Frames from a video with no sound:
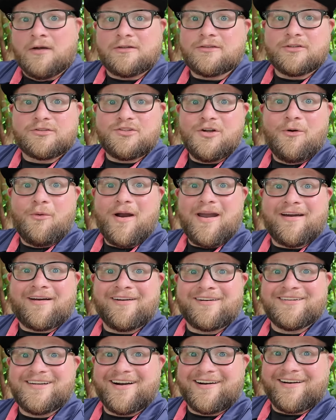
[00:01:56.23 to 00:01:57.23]
There's no way I
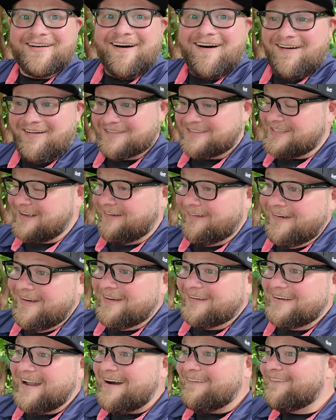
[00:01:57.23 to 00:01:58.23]
could have done it all. So
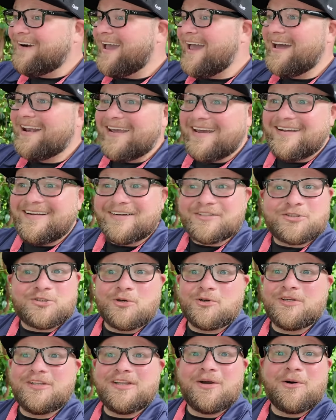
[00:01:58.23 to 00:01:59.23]
now we'll head in. I'll
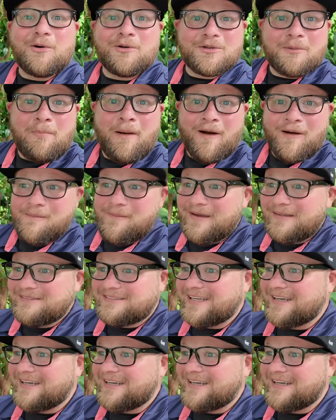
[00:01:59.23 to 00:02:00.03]
show you the old apartment,